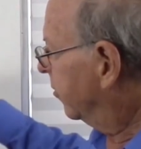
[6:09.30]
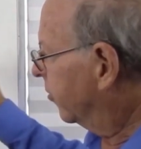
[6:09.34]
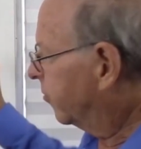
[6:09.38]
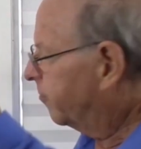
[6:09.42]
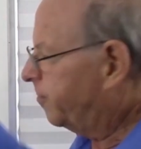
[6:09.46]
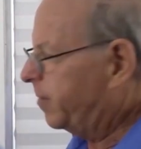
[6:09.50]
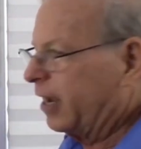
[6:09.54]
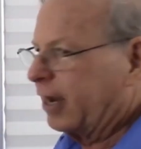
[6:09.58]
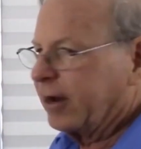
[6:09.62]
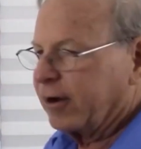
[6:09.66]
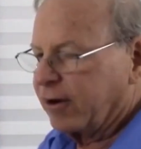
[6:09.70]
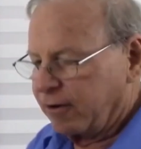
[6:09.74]
in the
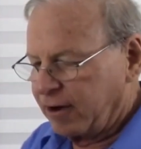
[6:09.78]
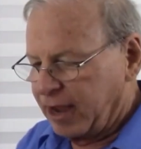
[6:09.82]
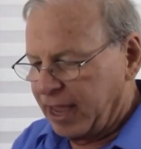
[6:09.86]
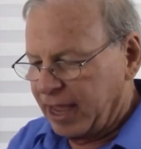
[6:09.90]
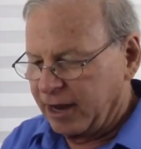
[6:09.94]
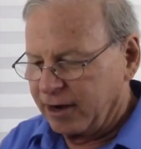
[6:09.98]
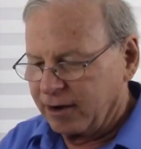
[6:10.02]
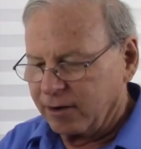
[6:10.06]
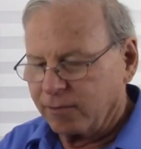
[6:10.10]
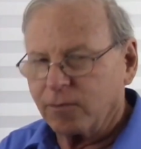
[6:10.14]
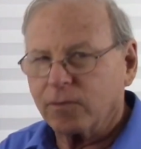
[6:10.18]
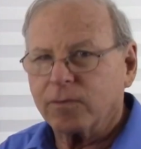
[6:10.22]
speaker.
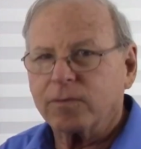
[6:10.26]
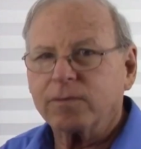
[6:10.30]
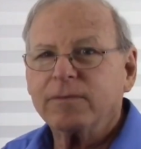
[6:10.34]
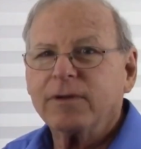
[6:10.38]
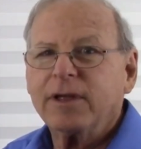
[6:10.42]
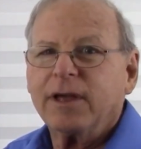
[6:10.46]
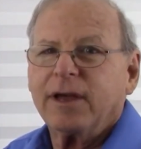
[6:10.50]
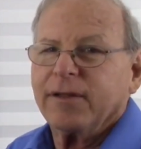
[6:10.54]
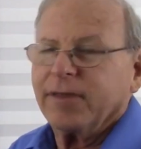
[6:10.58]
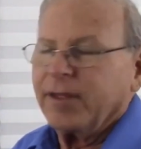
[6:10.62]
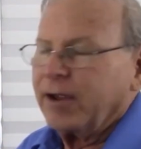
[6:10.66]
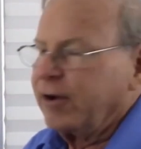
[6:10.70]
And
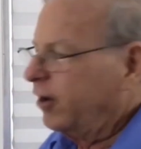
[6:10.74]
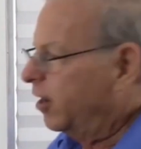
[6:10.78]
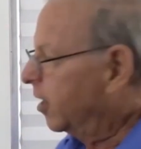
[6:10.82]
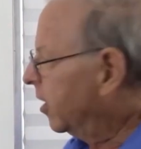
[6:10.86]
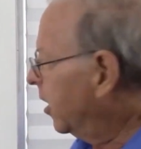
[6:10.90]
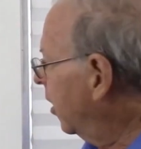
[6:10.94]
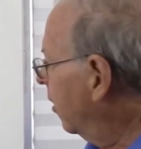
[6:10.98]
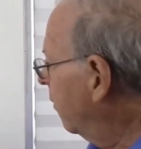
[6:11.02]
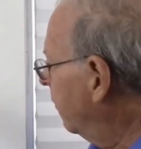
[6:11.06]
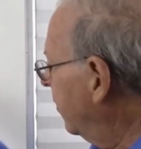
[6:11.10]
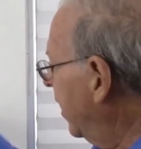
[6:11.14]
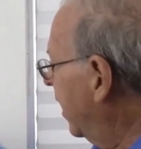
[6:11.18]
there you
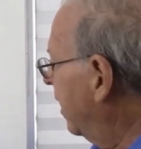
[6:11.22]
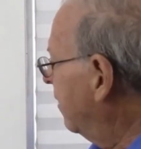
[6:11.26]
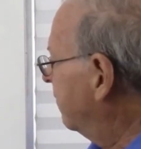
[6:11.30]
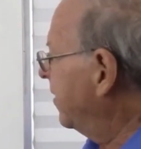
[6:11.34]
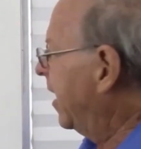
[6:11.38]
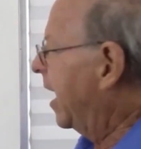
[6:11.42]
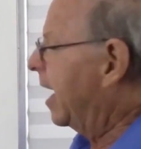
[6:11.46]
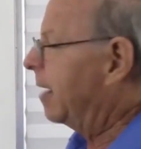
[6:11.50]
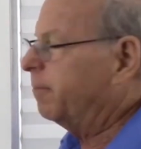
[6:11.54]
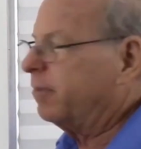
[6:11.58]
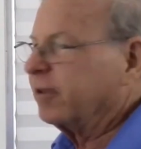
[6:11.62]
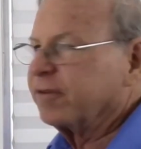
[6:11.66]
go, we
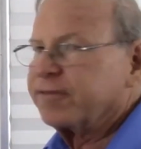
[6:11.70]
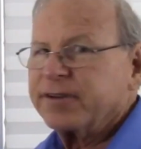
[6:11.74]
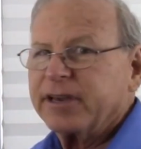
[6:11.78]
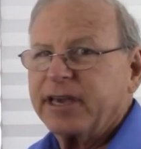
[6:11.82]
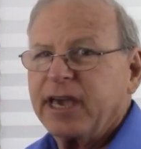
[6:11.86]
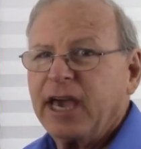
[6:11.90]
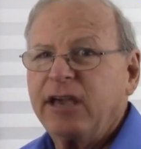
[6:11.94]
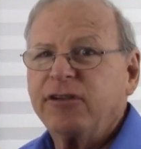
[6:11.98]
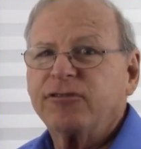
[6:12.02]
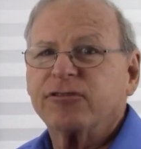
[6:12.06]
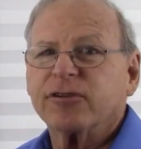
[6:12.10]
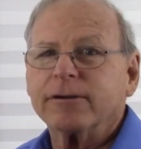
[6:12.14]
have
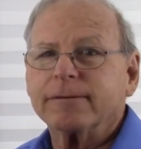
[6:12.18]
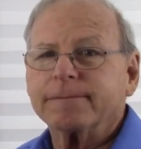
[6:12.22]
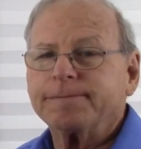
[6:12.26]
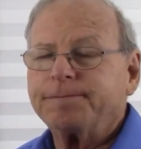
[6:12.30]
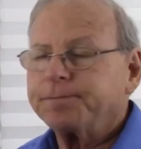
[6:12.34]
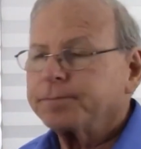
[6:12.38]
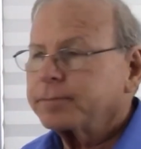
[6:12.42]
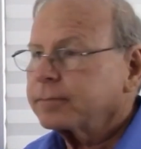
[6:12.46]
amplification.